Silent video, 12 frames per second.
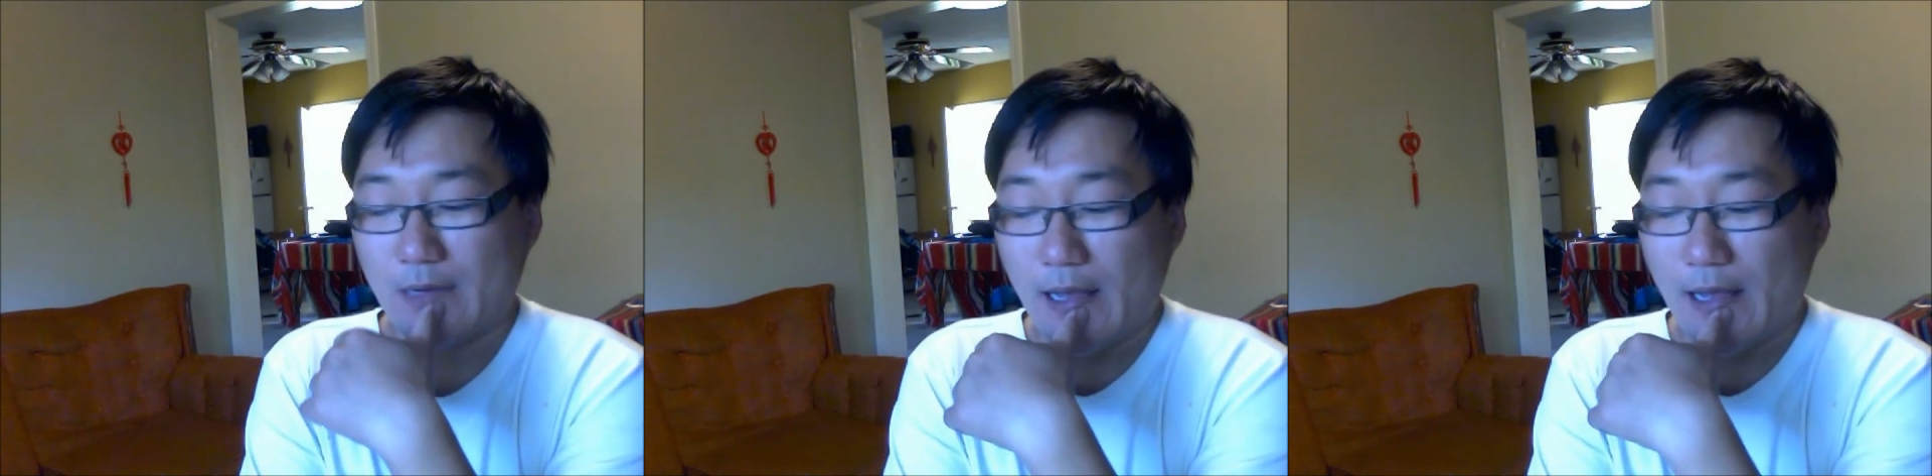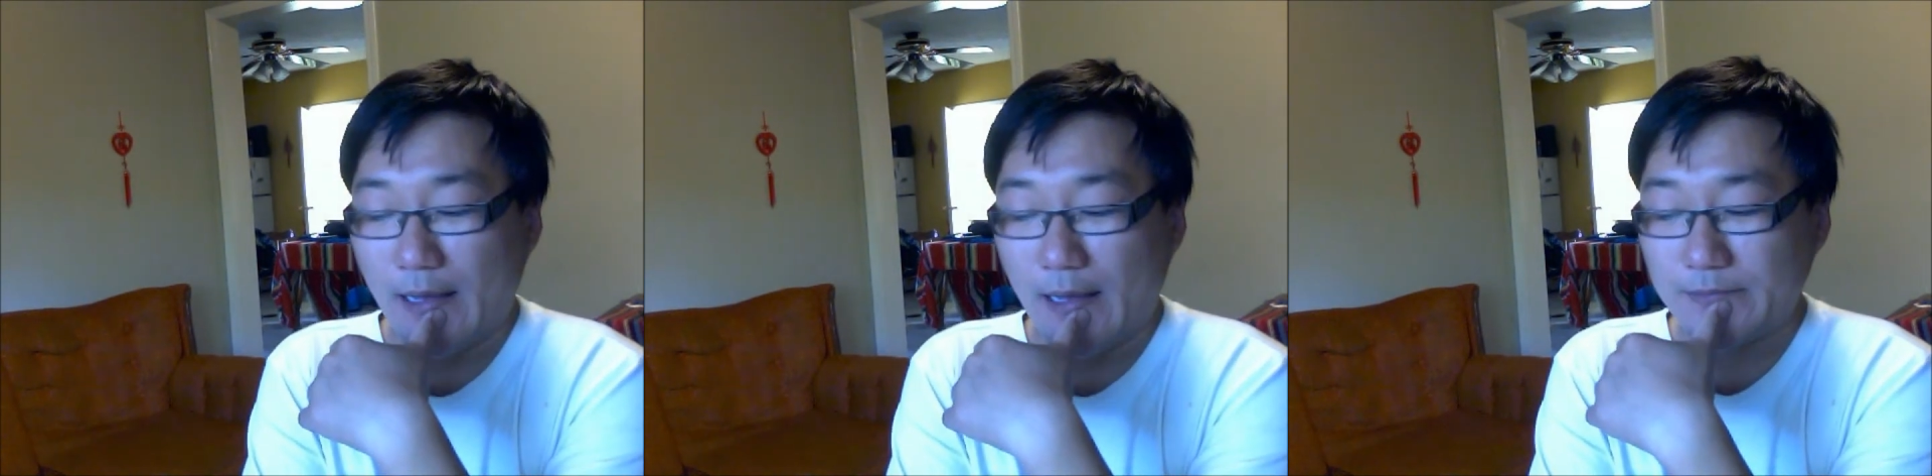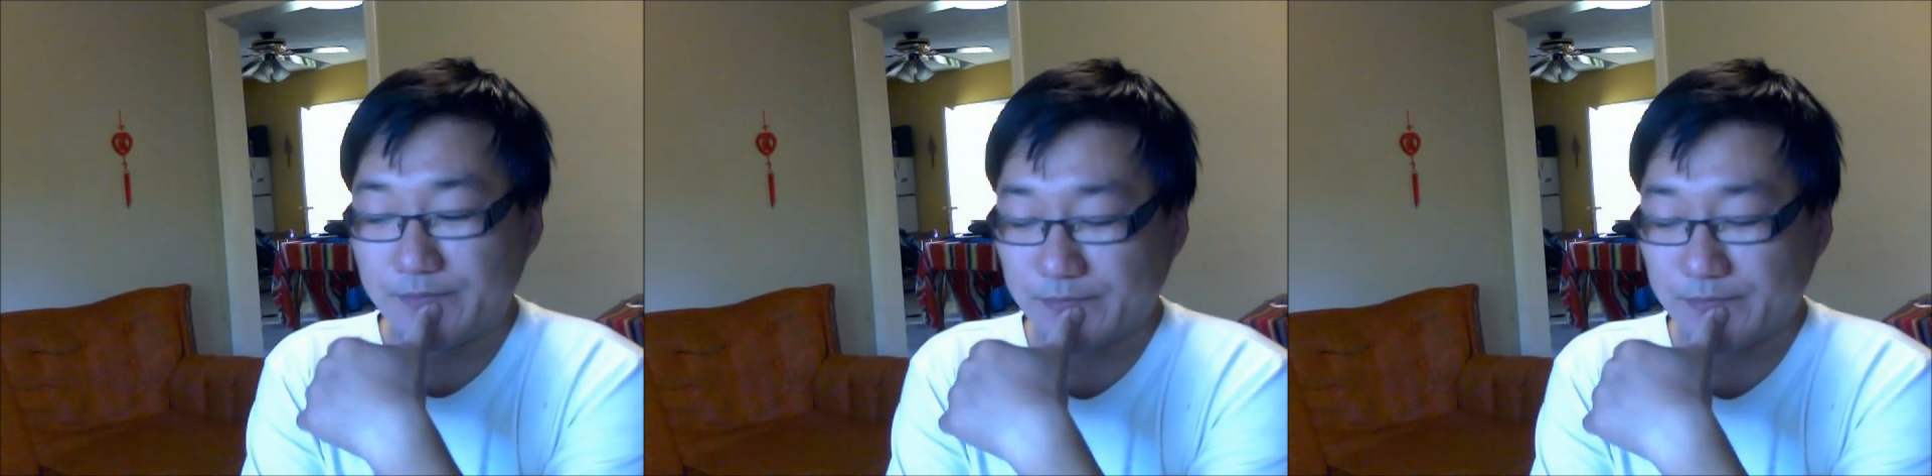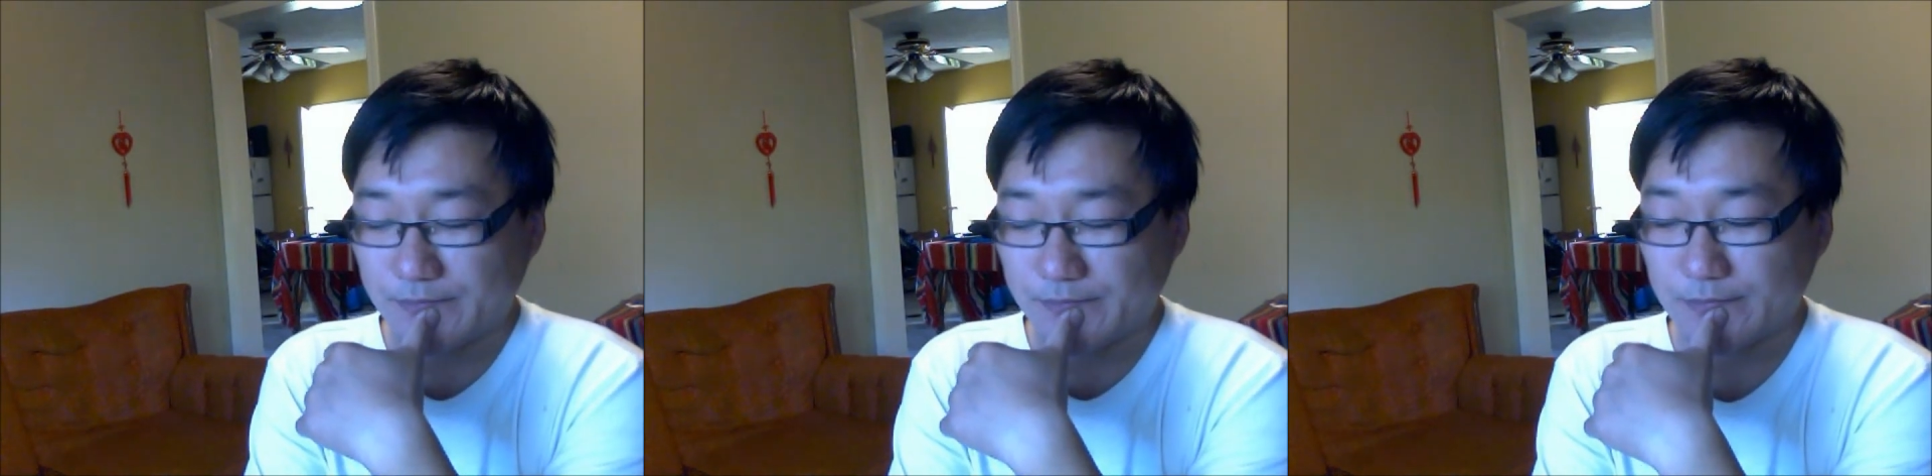um,
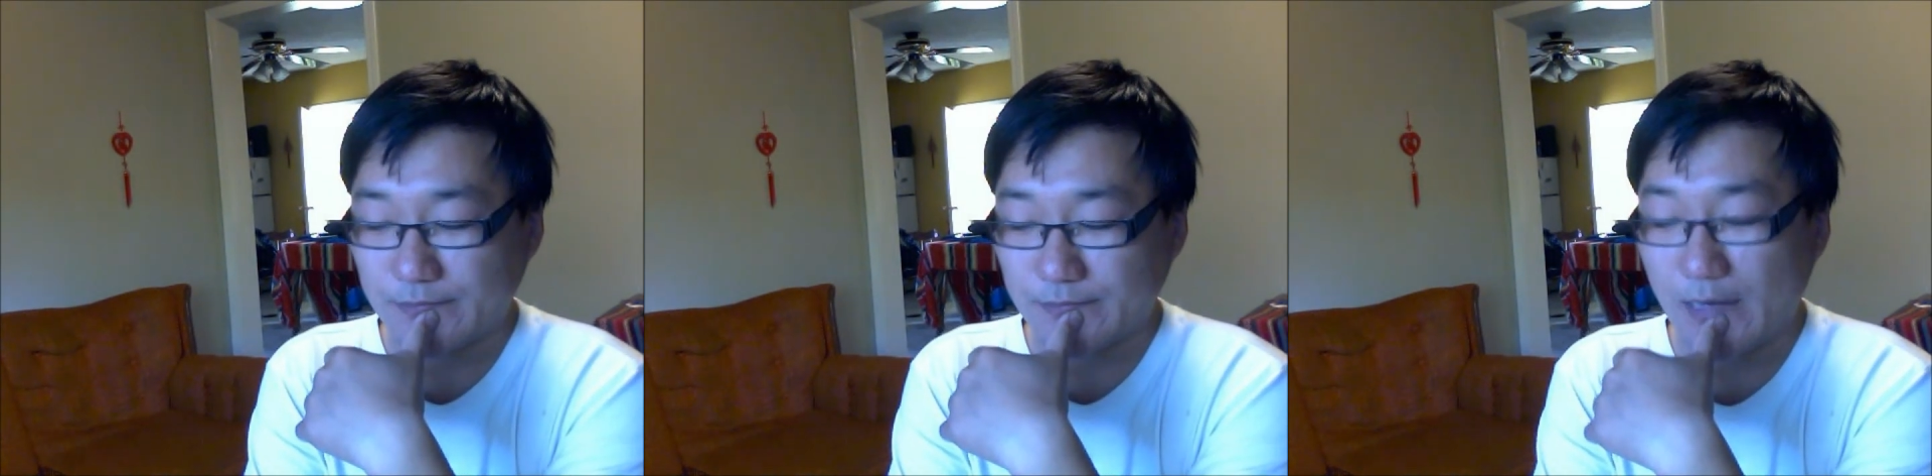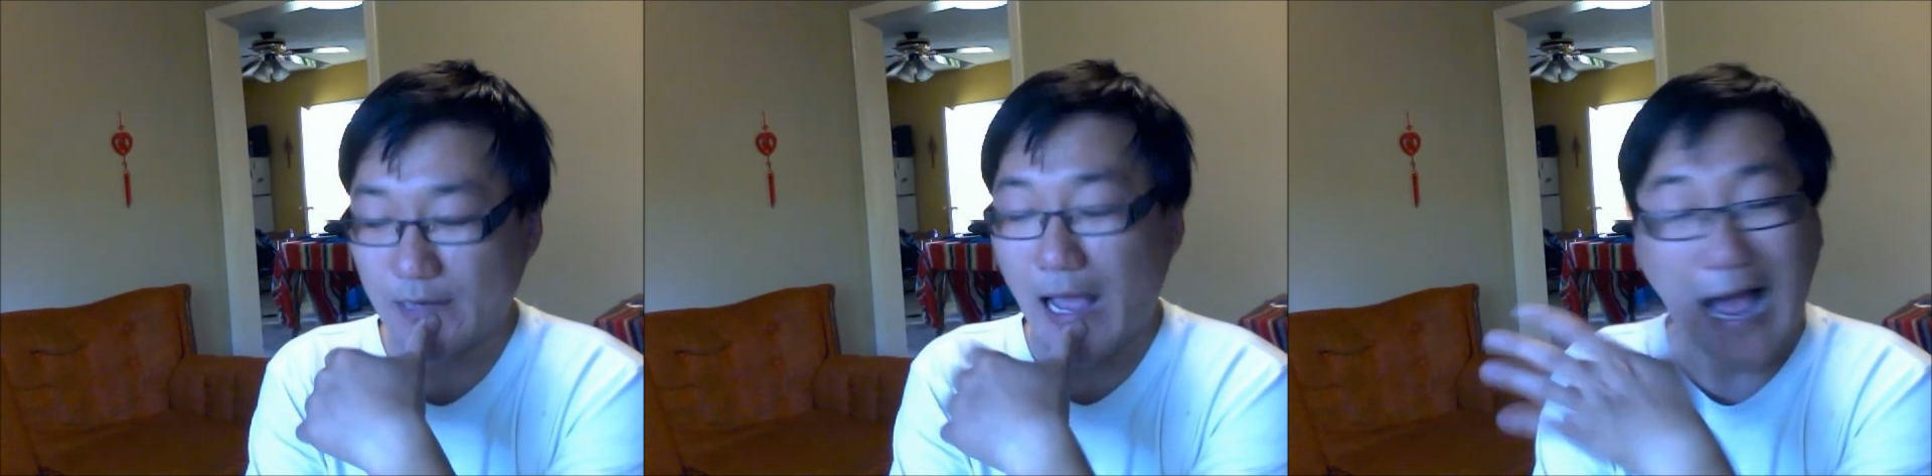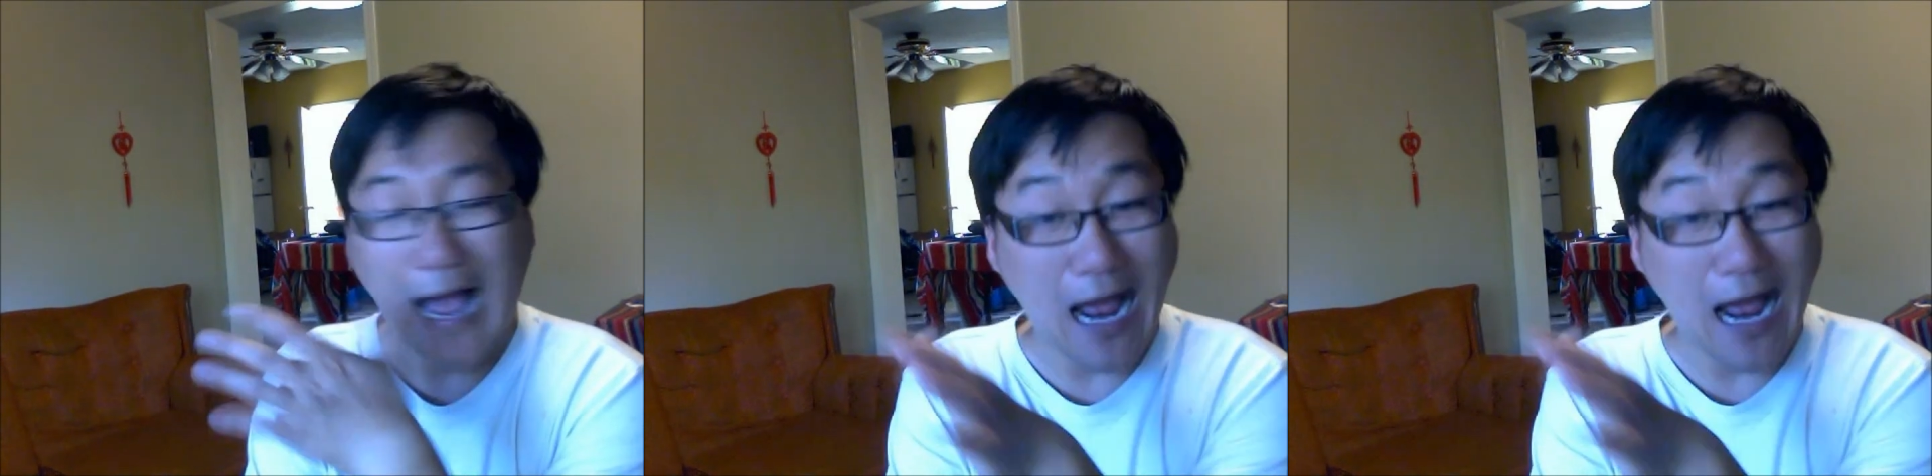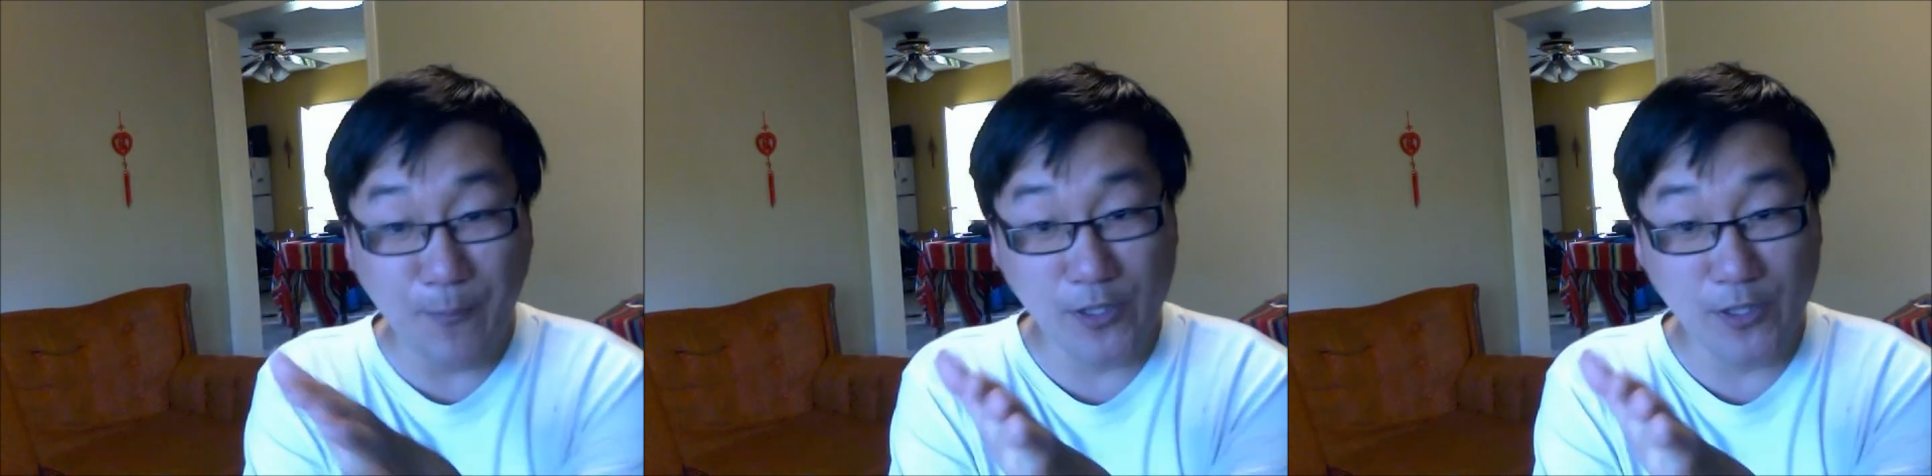
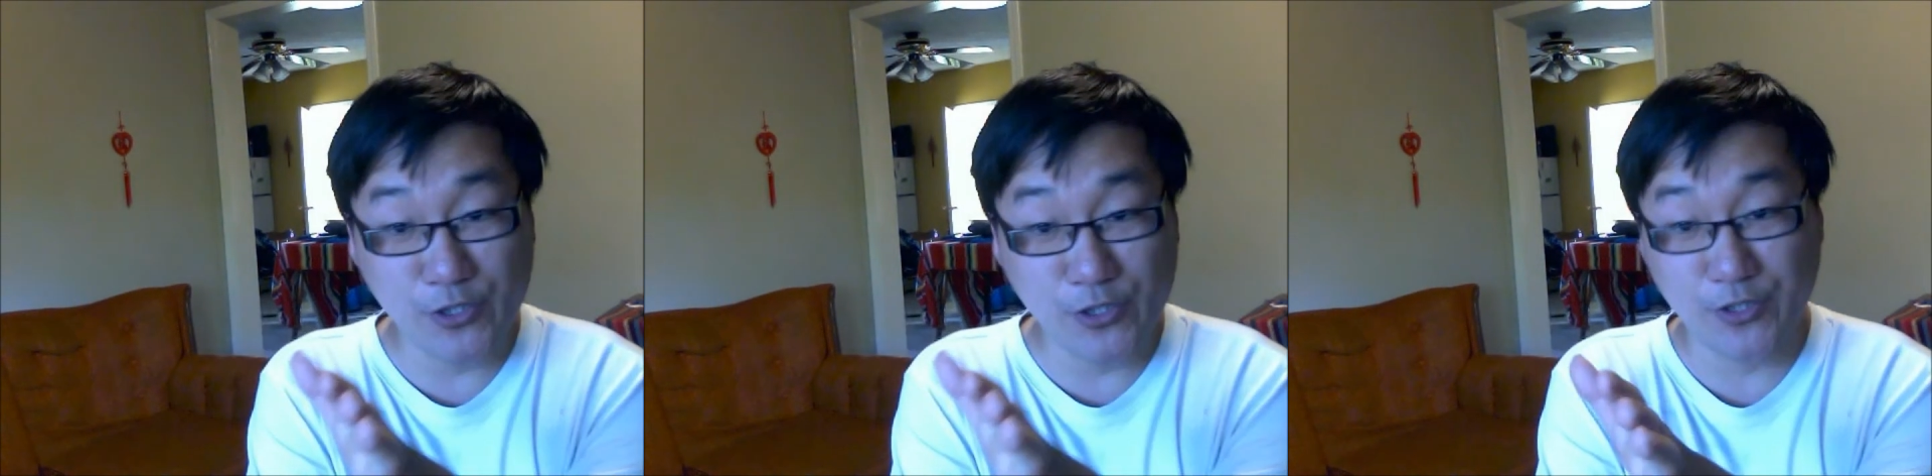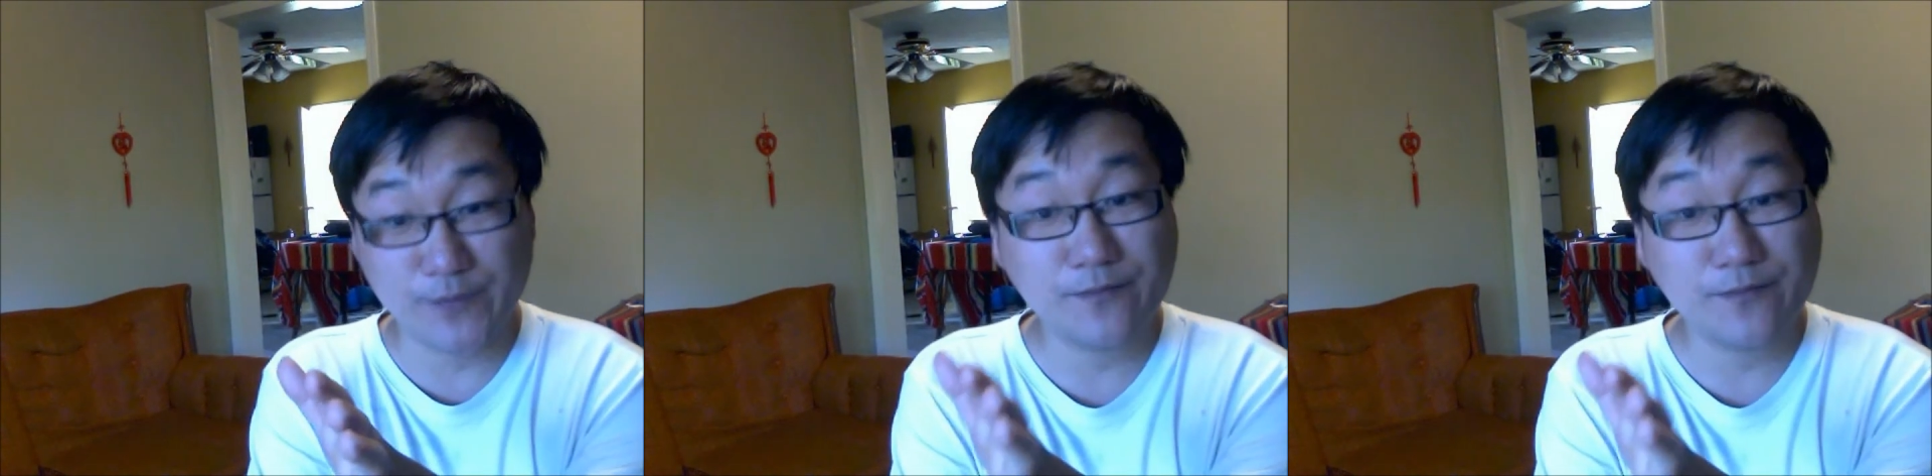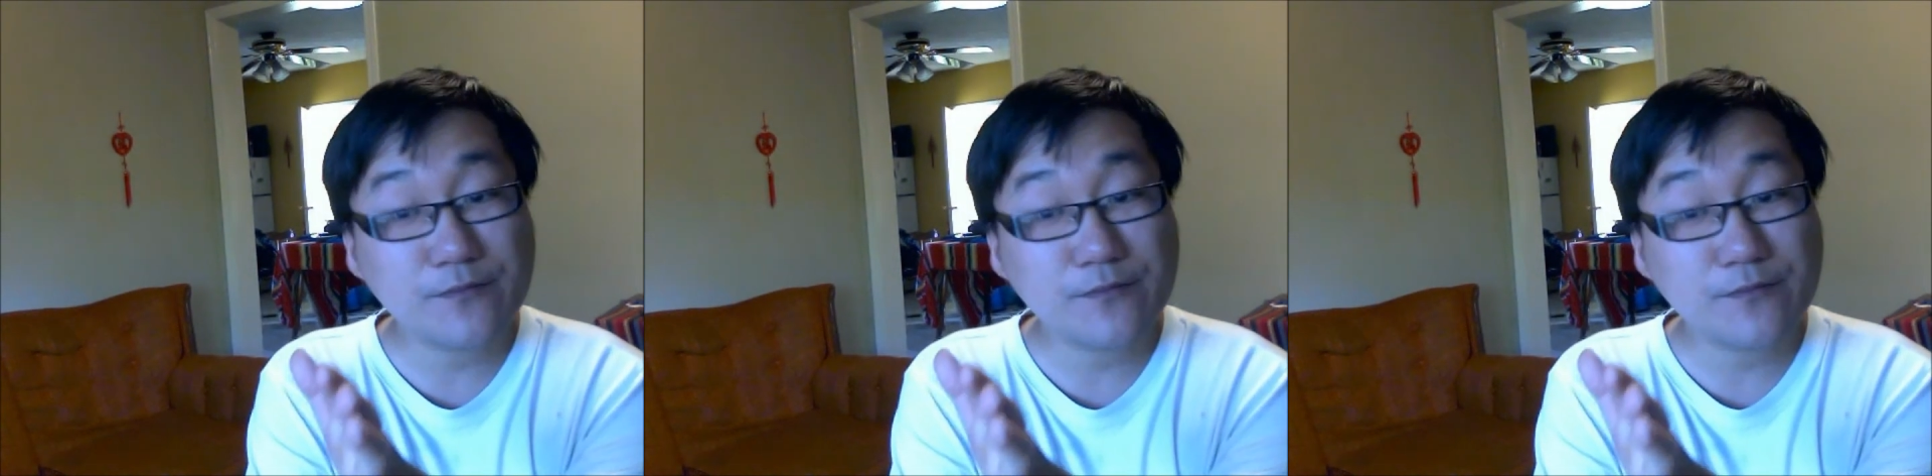I'm pretty sure